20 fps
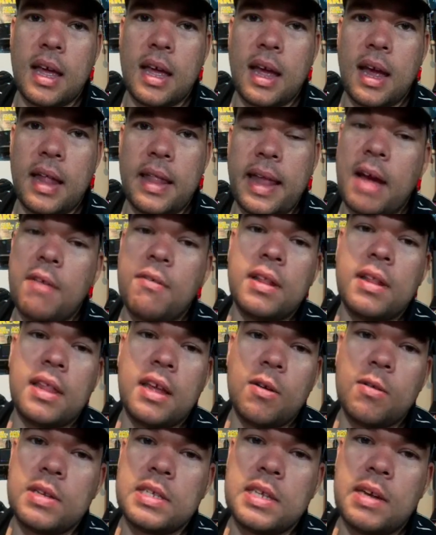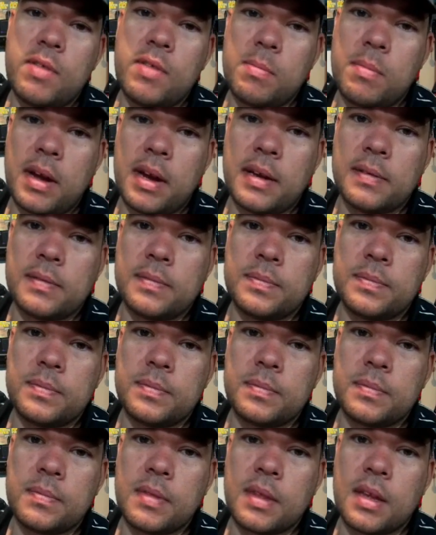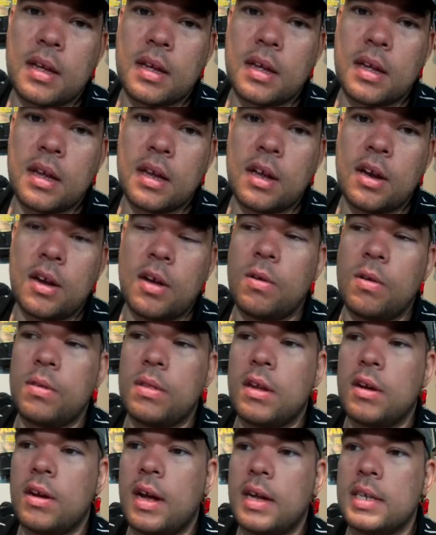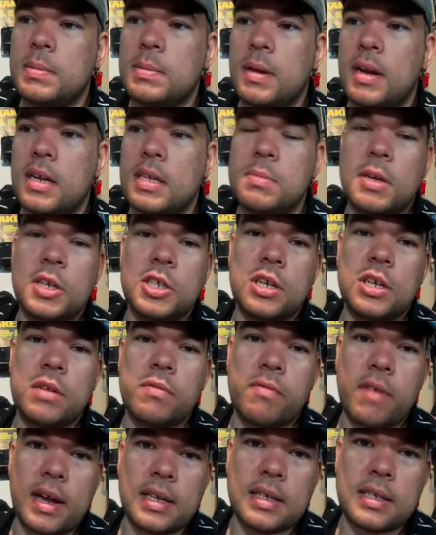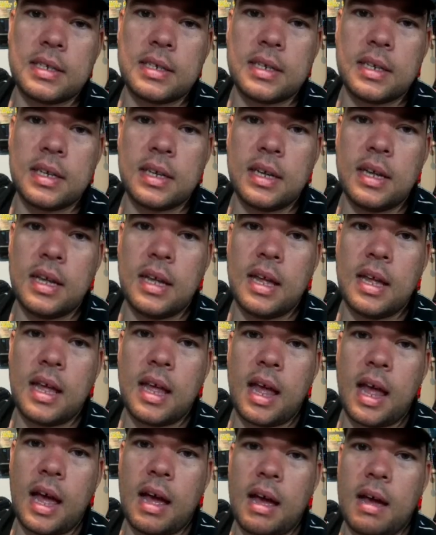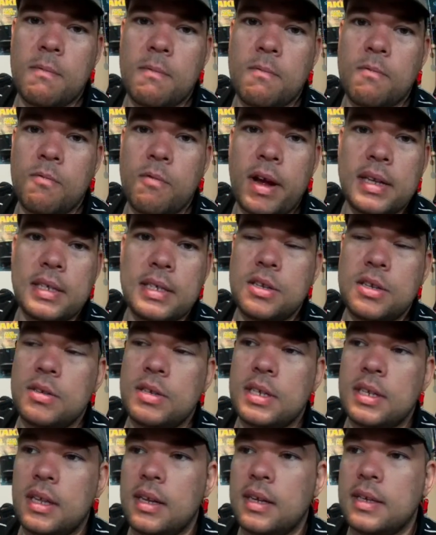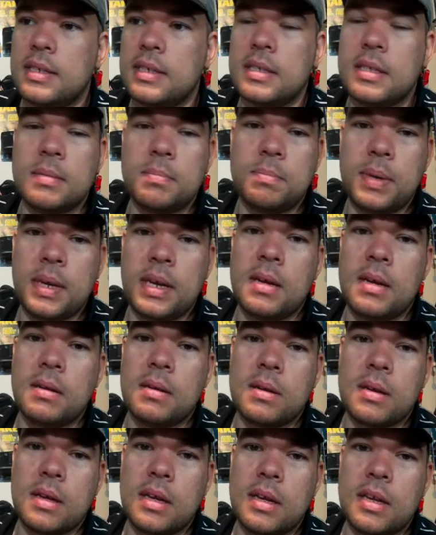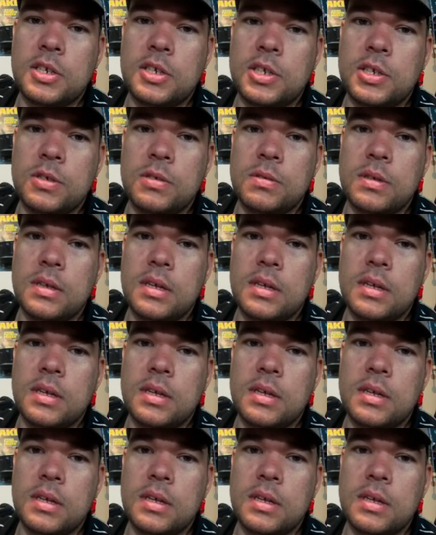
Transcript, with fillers: And that right there would save them money. You know, they're not spending as much on rent. Uh, rent and utilities is a big issue.